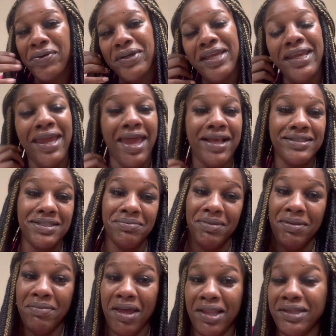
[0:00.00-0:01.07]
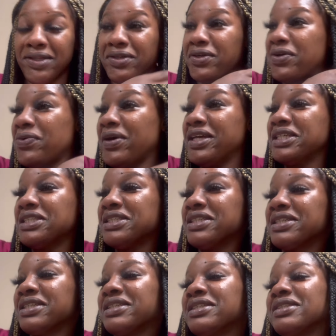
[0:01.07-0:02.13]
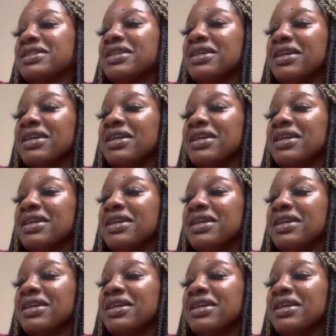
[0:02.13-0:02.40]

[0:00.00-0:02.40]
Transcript: He asking me my little questions.